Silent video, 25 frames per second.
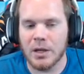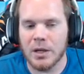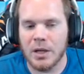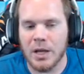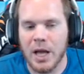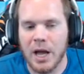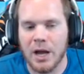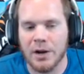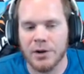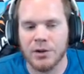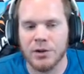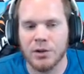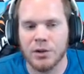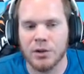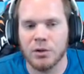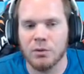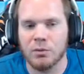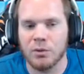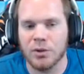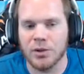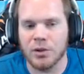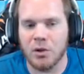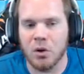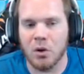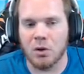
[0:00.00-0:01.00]
How to do
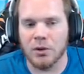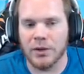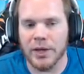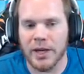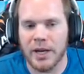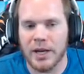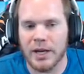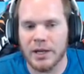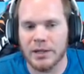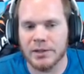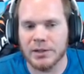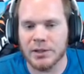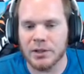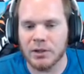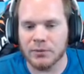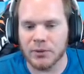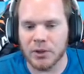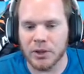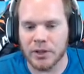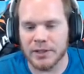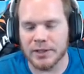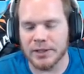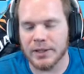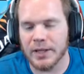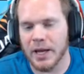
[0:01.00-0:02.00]
what's called a
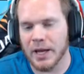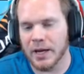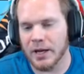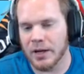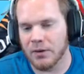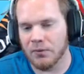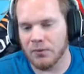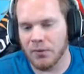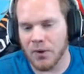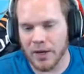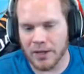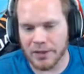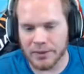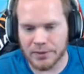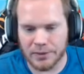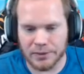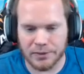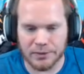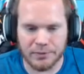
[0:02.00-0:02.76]
silverless Ganon fight.